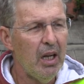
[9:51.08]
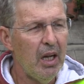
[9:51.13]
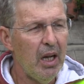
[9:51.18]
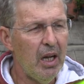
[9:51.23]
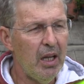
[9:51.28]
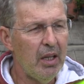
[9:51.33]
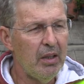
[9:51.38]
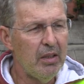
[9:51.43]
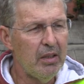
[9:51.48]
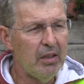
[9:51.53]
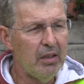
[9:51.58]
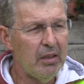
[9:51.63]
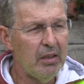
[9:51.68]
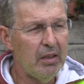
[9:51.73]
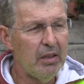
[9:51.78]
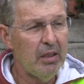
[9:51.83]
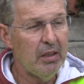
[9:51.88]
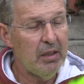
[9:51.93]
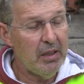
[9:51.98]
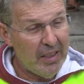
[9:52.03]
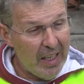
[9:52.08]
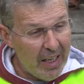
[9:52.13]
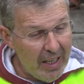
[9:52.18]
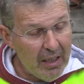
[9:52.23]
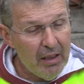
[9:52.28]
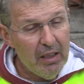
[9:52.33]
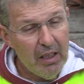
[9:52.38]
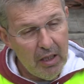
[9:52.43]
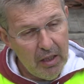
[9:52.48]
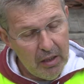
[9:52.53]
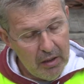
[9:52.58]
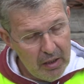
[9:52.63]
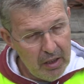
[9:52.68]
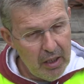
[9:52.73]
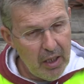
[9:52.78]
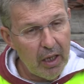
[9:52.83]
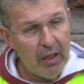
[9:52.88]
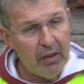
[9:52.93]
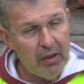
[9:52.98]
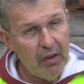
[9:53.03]
and uh, then the
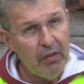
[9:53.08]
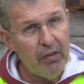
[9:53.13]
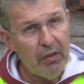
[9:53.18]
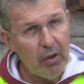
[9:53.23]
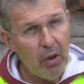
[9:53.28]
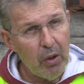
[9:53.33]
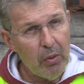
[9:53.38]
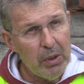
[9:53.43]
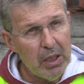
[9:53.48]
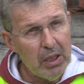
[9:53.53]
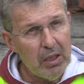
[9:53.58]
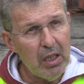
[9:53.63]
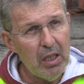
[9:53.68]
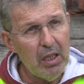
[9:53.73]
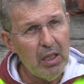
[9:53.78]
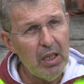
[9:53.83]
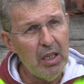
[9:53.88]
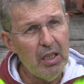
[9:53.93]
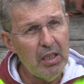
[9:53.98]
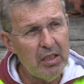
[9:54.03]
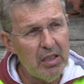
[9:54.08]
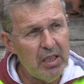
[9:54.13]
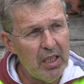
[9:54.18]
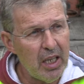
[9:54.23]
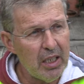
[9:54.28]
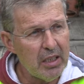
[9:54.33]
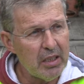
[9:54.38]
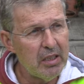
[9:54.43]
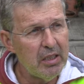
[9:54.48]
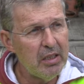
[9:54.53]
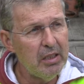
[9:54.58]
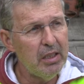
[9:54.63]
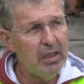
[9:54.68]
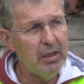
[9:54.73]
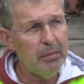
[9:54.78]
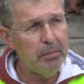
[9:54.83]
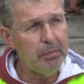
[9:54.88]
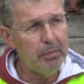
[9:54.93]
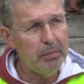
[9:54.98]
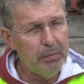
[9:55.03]
directive committee is just
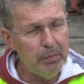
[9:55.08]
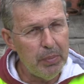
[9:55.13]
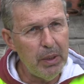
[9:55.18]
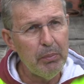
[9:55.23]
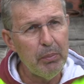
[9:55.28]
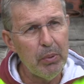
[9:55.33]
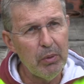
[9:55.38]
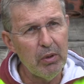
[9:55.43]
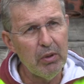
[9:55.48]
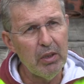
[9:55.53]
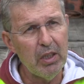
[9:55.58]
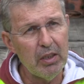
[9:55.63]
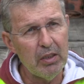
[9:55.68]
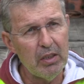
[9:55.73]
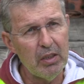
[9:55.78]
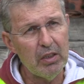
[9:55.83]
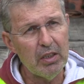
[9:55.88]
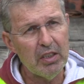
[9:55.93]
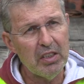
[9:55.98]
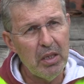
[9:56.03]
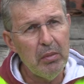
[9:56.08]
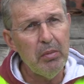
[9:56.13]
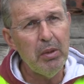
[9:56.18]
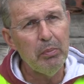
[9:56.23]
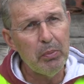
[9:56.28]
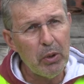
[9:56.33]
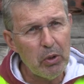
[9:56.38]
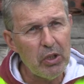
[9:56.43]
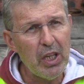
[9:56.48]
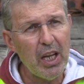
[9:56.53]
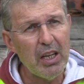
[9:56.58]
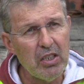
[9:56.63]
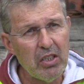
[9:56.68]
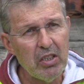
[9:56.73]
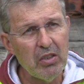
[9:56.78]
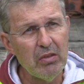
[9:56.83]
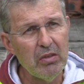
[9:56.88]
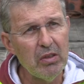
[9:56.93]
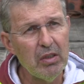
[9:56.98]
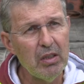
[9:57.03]
the people that are civil
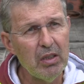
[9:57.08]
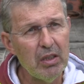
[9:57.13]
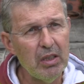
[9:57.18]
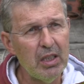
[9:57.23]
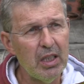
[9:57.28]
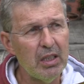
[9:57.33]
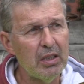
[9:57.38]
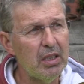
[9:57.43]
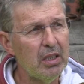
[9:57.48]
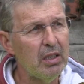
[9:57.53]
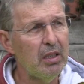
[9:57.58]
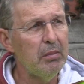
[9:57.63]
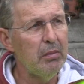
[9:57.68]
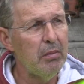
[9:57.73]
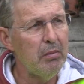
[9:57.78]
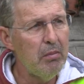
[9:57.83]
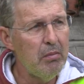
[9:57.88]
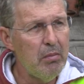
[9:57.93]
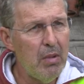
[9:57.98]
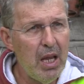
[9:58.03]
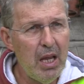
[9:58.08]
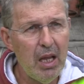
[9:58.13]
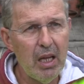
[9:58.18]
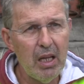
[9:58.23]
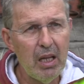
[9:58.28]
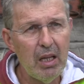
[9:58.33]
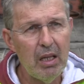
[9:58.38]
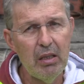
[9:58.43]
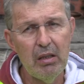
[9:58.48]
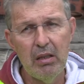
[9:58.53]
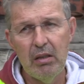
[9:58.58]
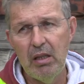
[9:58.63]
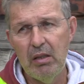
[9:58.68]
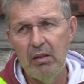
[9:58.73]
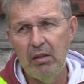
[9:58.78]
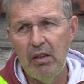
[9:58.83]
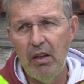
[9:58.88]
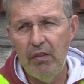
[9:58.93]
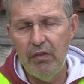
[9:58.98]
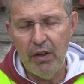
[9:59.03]
protection that make the
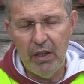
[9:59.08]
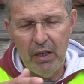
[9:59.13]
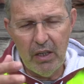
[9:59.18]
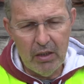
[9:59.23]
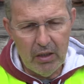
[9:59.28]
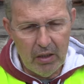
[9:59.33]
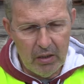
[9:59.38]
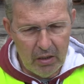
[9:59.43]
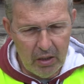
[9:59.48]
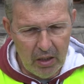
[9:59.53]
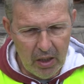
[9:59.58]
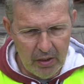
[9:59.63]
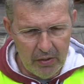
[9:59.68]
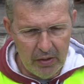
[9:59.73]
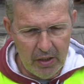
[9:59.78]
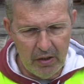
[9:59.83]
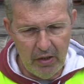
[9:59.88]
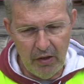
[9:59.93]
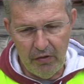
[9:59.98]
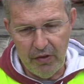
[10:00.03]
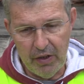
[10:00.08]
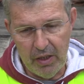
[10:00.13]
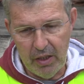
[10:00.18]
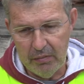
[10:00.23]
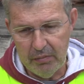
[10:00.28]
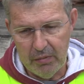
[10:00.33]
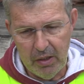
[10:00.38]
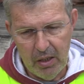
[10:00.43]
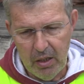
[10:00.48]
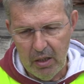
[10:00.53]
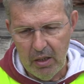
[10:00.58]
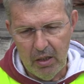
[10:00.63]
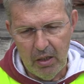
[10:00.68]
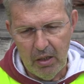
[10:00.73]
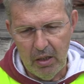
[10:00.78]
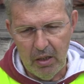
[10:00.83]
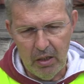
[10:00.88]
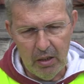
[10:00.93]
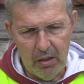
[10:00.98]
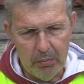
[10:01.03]
different and the different
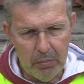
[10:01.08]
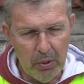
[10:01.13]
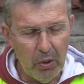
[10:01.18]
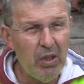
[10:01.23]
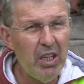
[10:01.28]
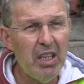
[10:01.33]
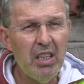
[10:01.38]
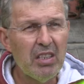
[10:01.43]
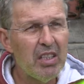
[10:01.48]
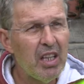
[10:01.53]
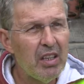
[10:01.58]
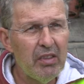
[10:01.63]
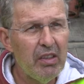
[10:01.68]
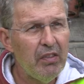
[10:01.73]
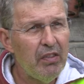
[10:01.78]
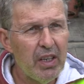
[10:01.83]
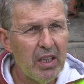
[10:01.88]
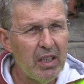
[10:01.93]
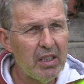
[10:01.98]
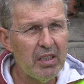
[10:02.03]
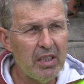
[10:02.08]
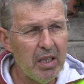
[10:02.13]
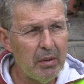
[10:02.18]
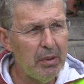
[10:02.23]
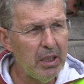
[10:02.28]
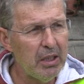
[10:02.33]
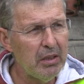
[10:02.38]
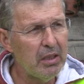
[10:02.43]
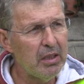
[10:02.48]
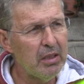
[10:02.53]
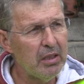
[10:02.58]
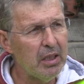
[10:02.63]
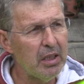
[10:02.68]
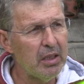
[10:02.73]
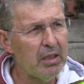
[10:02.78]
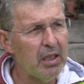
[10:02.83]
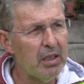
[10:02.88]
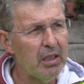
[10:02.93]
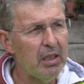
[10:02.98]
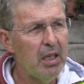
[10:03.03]
police and different instruments
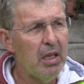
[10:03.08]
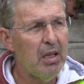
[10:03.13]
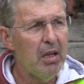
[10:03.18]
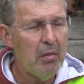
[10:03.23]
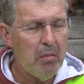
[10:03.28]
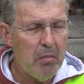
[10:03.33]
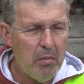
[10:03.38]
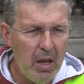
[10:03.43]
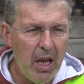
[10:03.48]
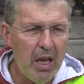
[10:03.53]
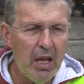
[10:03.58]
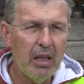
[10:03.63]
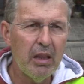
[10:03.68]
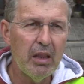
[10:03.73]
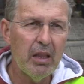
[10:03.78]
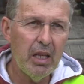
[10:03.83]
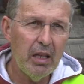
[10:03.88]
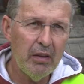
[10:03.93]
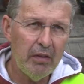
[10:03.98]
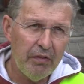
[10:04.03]
that make the